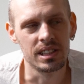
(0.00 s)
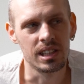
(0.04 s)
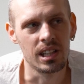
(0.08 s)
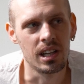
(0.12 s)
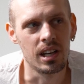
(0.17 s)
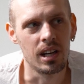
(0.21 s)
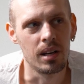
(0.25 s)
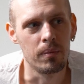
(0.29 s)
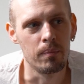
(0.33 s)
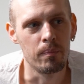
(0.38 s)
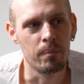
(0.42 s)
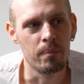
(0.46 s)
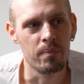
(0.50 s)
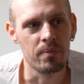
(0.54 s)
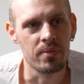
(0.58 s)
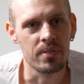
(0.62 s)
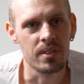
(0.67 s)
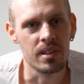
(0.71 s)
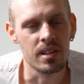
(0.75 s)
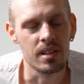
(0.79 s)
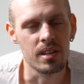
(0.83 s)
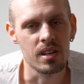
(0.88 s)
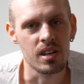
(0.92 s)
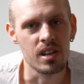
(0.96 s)

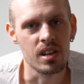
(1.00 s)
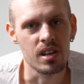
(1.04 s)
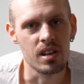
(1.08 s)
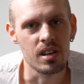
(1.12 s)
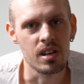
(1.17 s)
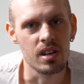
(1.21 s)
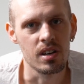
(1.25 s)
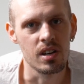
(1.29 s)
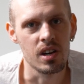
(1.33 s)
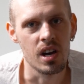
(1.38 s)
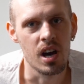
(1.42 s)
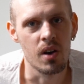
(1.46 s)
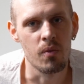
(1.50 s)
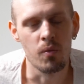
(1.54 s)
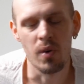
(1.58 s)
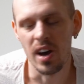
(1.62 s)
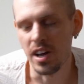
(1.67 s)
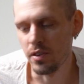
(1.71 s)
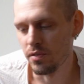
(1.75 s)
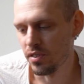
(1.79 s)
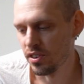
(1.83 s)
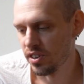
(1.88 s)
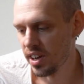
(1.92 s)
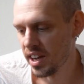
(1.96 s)
a
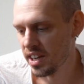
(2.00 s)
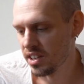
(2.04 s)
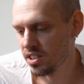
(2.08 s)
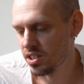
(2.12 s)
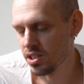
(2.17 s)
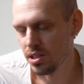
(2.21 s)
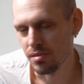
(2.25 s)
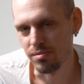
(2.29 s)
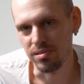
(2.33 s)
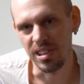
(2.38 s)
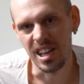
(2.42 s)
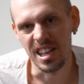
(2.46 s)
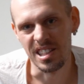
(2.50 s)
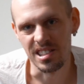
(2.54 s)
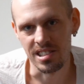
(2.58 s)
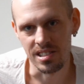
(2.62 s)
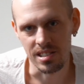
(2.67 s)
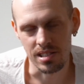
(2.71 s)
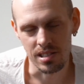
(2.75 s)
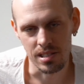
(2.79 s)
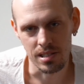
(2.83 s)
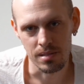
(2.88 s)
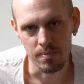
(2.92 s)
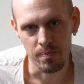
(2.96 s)
wide variety of
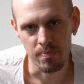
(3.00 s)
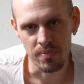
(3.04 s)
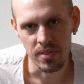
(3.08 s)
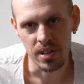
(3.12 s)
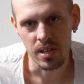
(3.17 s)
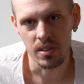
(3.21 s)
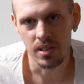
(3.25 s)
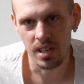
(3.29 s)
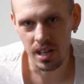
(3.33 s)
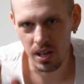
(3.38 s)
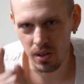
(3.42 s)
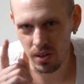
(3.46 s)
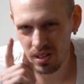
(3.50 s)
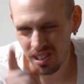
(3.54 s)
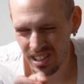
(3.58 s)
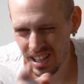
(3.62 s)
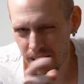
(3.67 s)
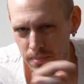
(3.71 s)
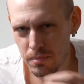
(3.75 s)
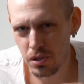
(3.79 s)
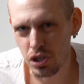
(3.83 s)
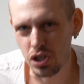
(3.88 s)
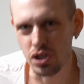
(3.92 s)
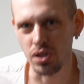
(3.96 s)
lenses. Now,
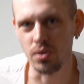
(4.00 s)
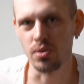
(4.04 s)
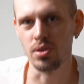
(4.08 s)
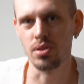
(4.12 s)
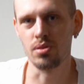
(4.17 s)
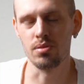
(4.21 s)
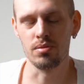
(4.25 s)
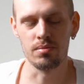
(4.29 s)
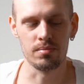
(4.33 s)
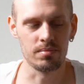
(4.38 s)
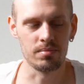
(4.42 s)
let me show you.